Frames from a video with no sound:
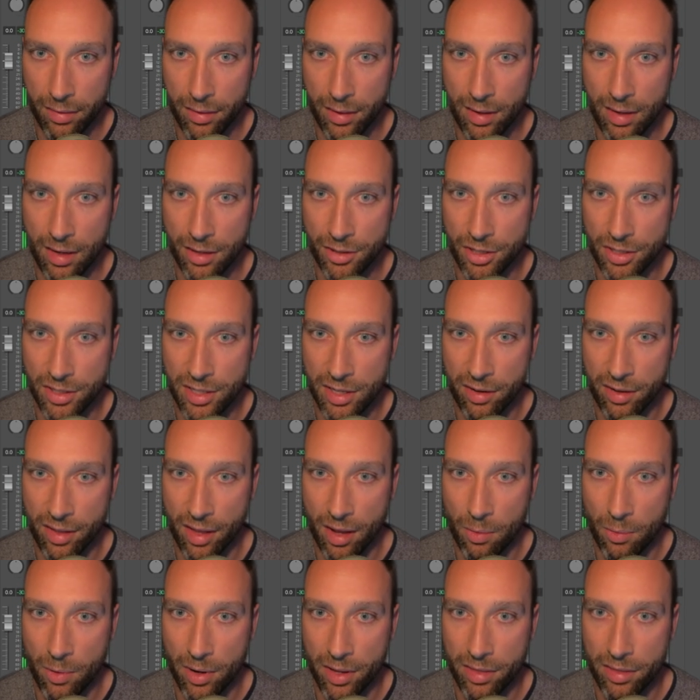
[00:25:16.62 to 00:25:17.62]
And let's just hear
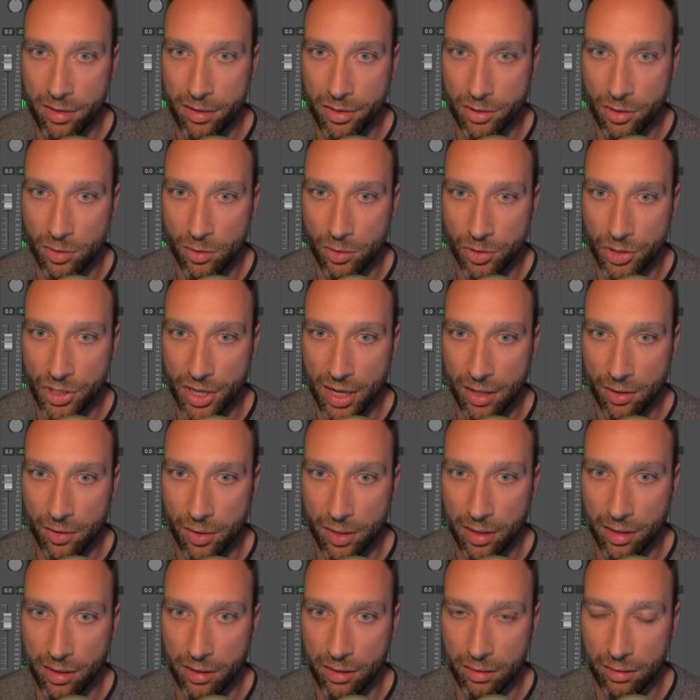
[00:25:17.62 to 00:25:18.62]
that with the solo cello
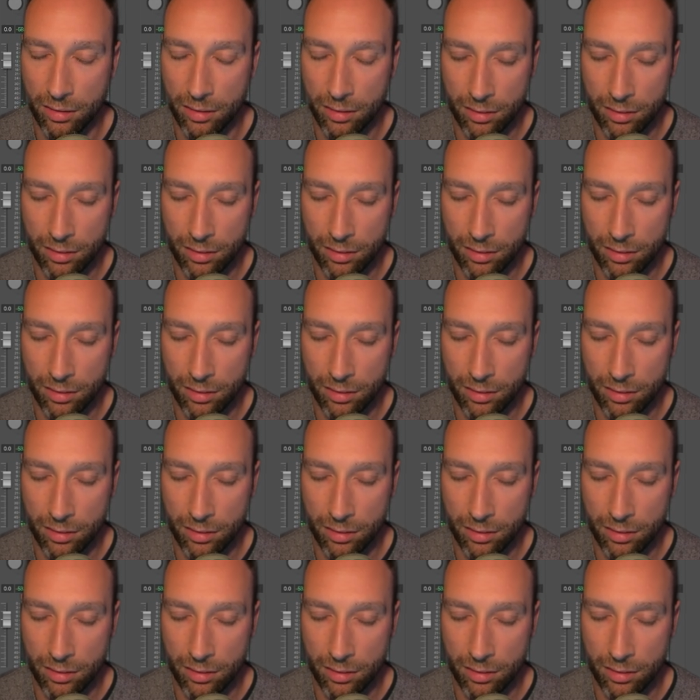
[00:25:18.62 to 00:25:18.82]
here.